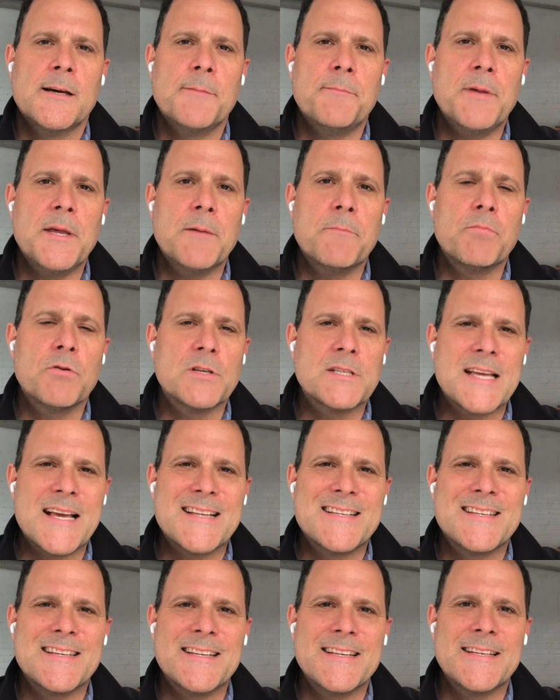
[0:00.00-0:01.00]
being
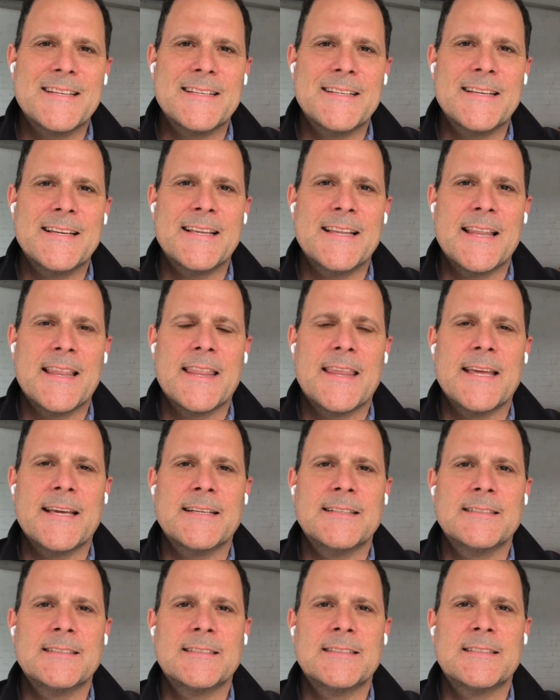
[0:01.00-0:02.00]
presented in
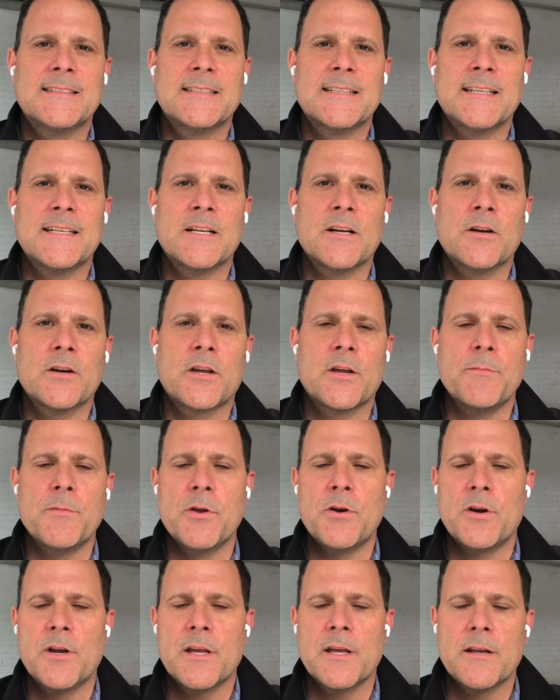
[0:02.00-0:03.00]
things in our
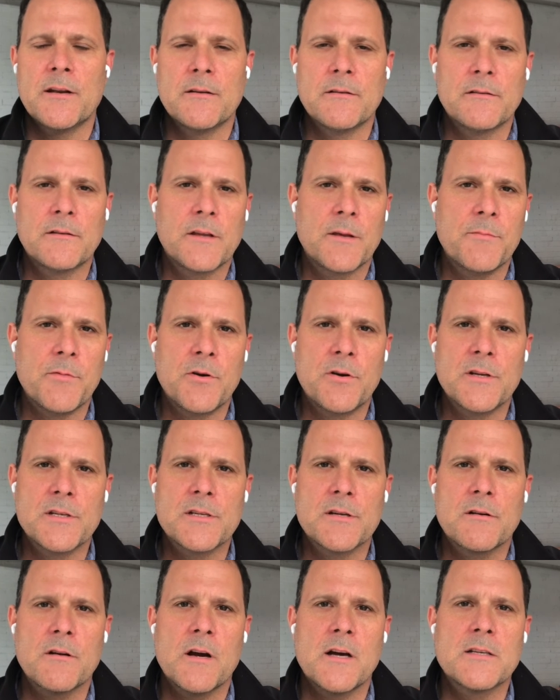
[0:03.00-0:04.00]
community and communities
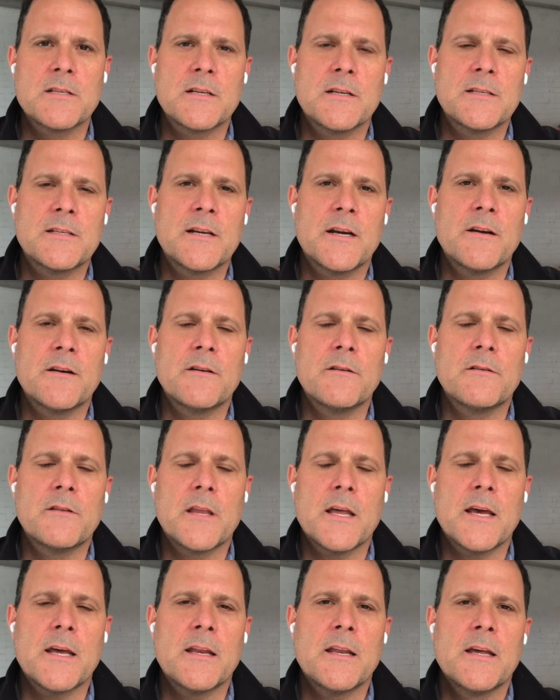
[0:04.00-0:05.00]
across Ontario
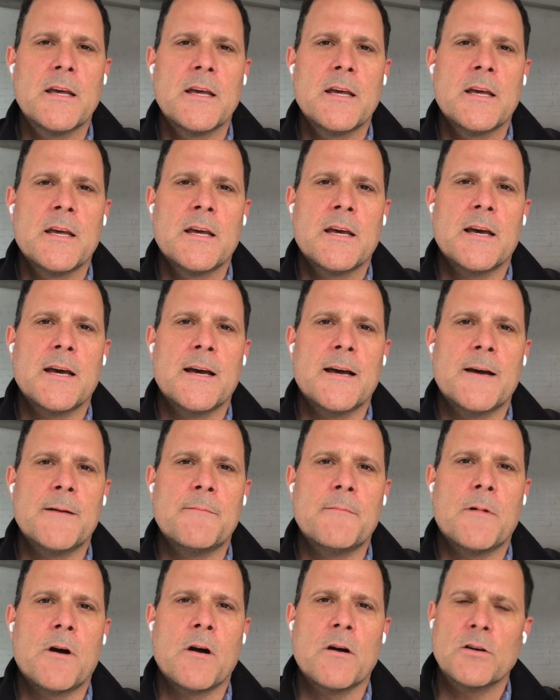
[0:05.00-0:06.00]
that
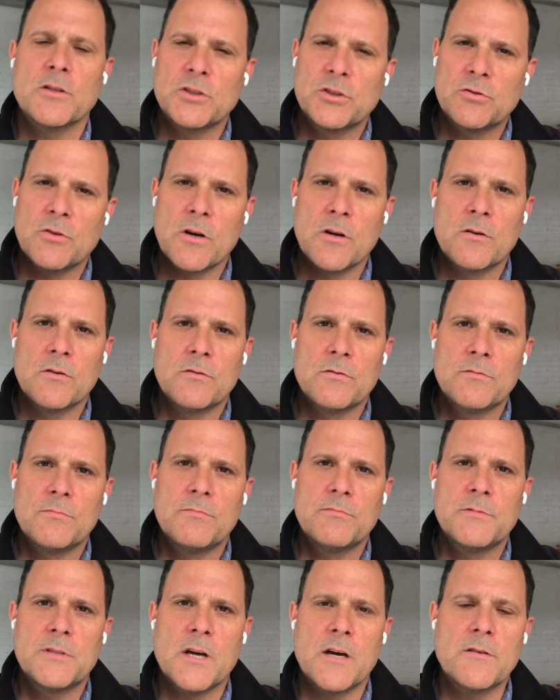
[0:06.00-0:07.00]
are a struggle
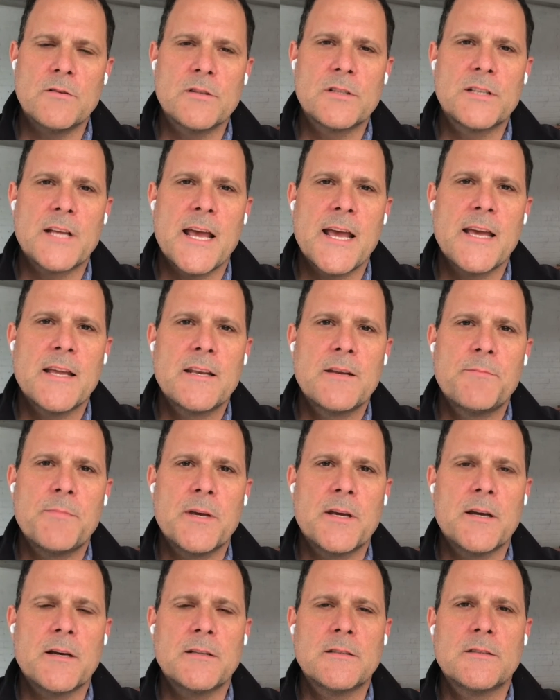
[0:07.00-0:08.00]
to understand
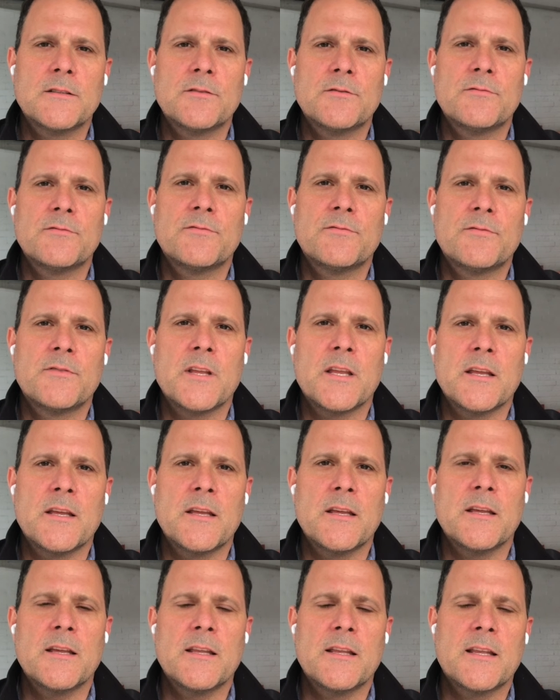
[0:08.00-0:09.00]
because of
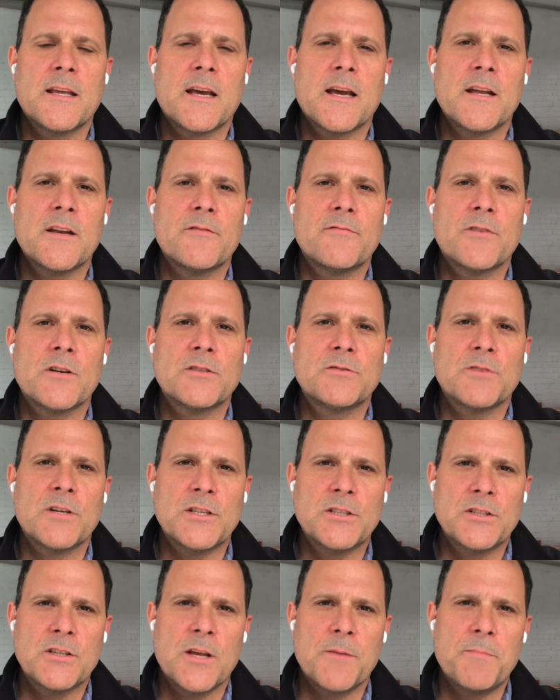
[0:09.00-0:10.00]
the kind of
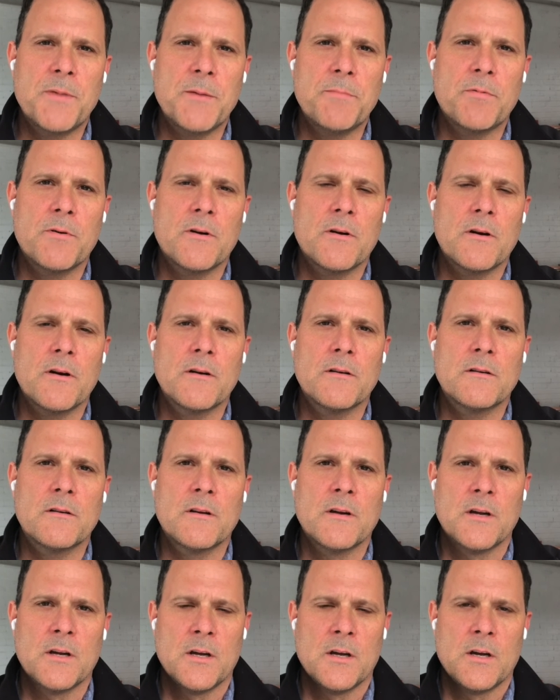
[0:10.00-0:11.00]
frustration that people
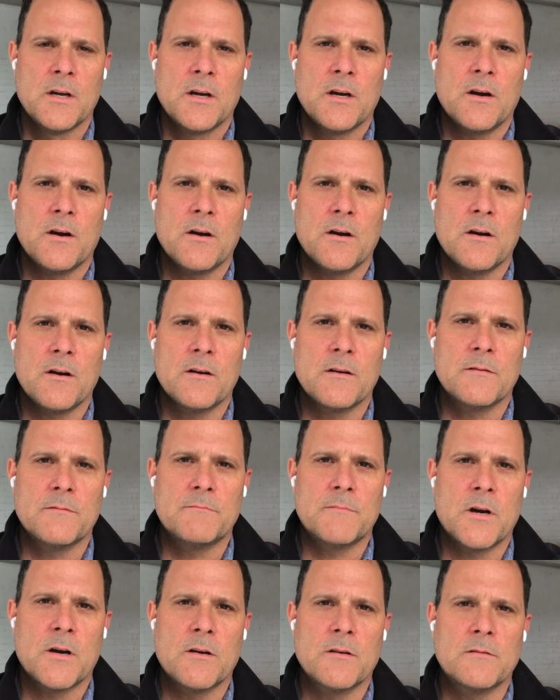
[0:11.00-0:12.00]
are
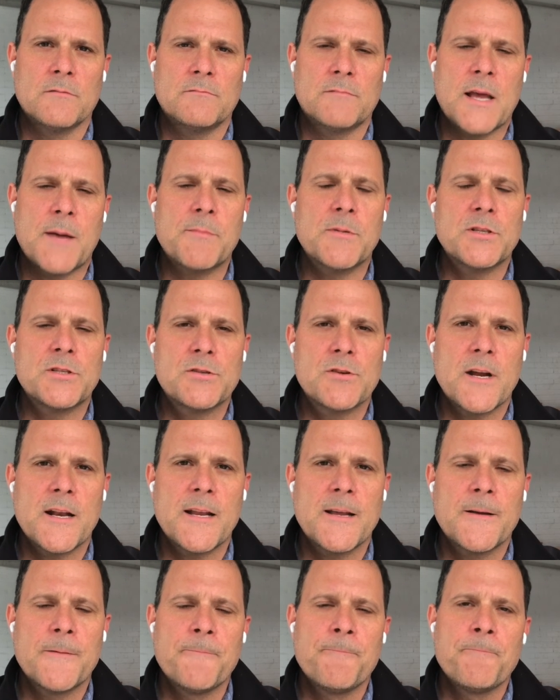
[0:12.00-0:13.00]

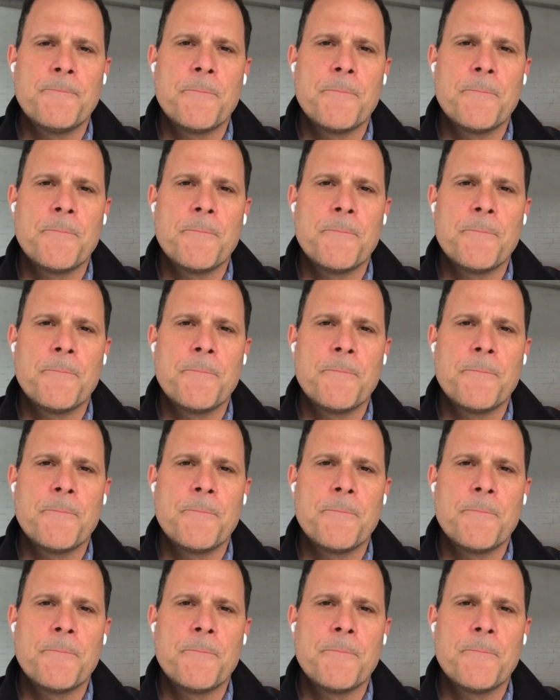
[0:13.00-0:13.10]
demonstrating.